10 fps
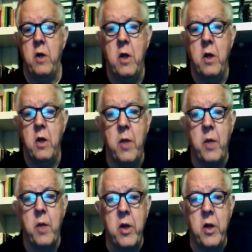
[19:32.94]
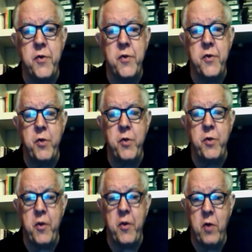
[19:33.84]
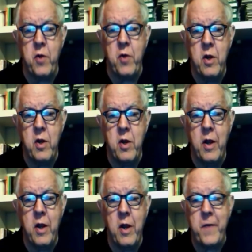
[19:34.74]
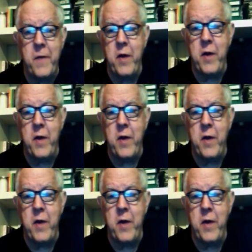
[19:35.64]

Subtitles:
coming close to each other like that,